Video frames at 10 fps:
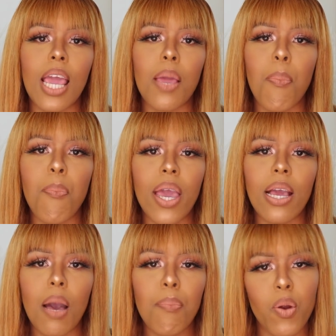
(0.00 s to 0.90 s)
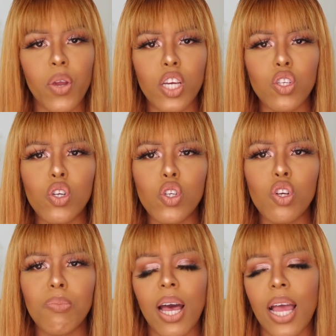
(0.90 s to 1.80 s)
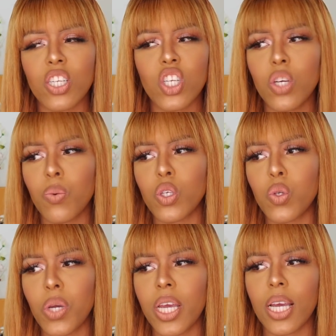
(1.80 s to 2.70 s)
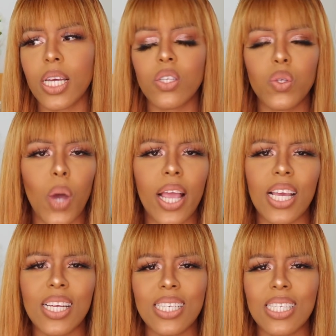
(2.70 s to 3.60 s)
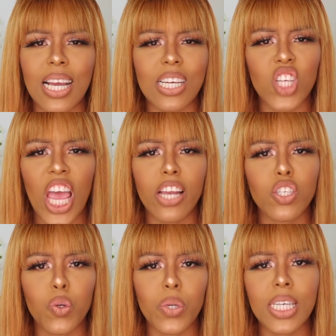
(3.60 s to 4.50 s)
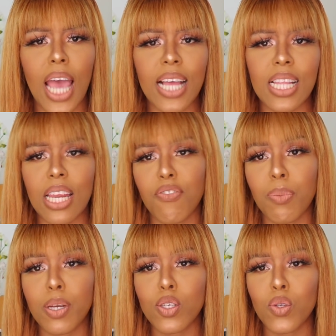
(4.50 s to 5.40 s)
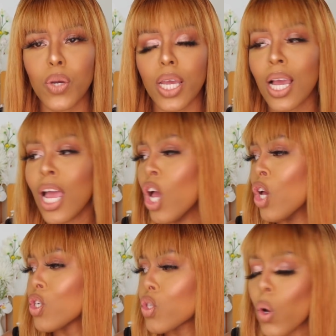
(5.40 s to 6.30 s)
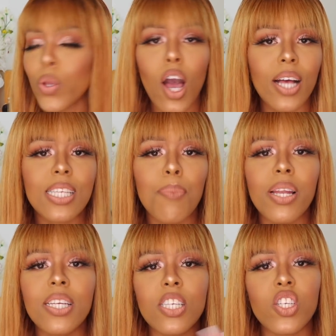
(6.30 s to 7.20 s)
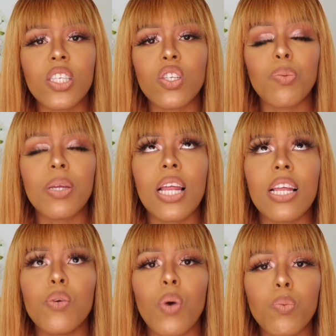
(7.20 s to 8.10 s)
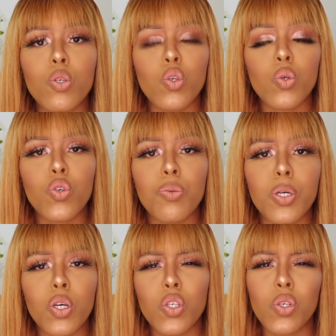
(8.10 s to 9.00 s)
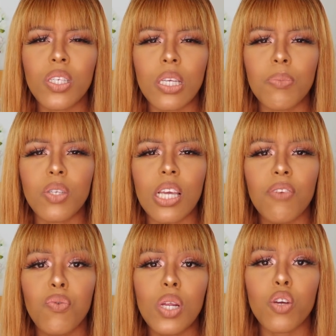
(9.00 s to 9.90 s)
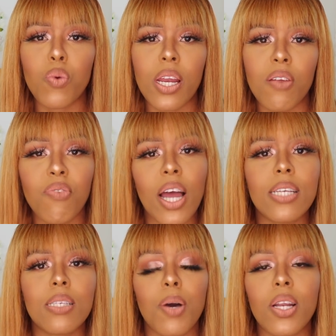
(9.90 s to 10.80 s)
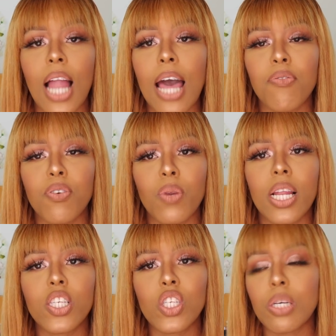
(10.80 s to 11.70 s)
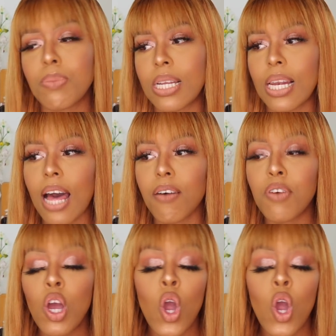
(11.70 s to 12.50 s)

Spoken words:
a big American YouTuber, and she was doing it, so I guess it's like a challenge or a tag that everybody is doing. So yeah, somebody suggested to me, Naledi, what would you do, because you seem to give really great advice about life and relationships and love,